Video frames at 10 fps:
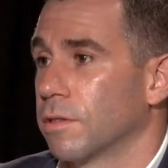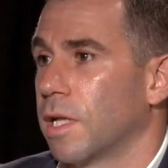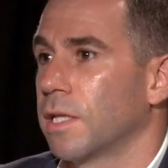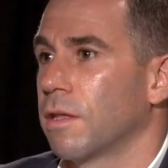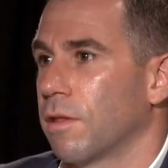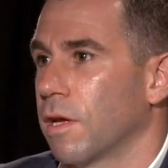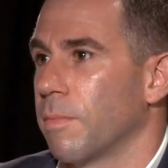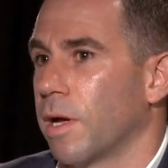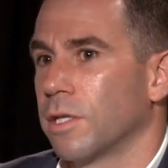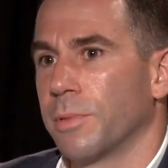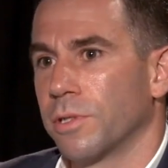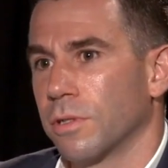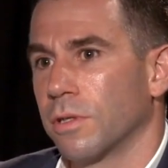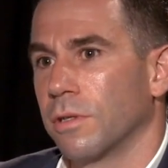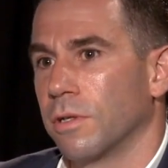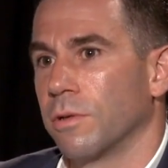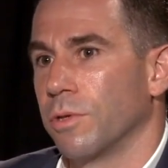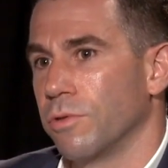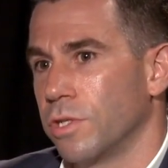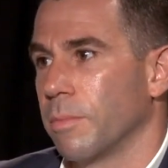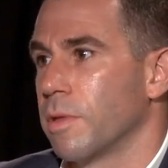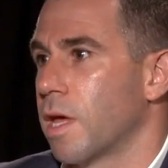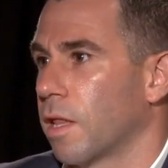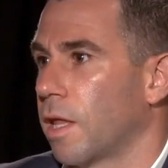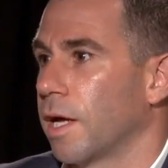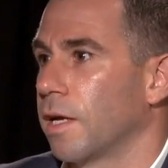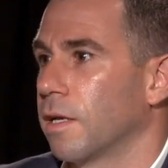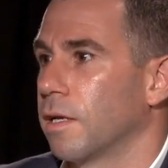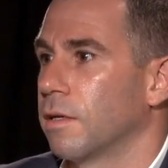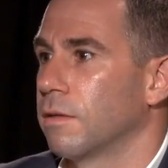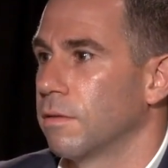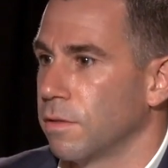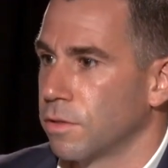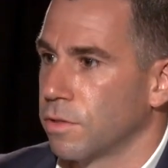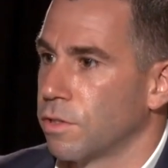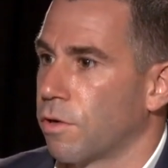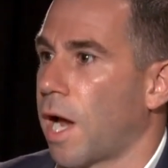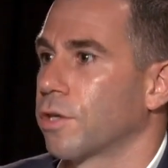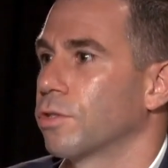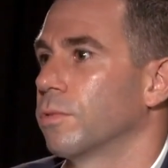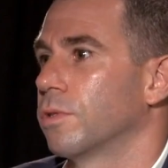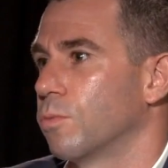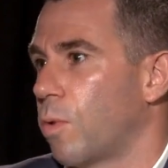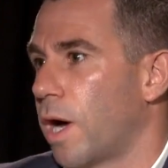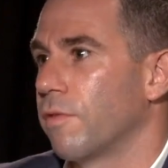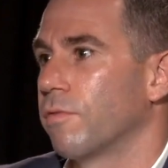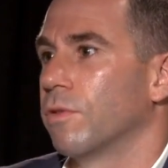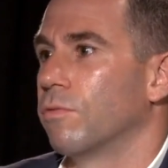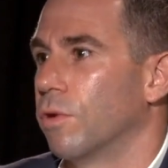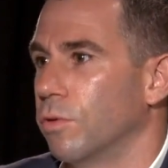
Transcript: It's a lot to think about, especially, you know, when you see him in that light and his interaction with his wife and the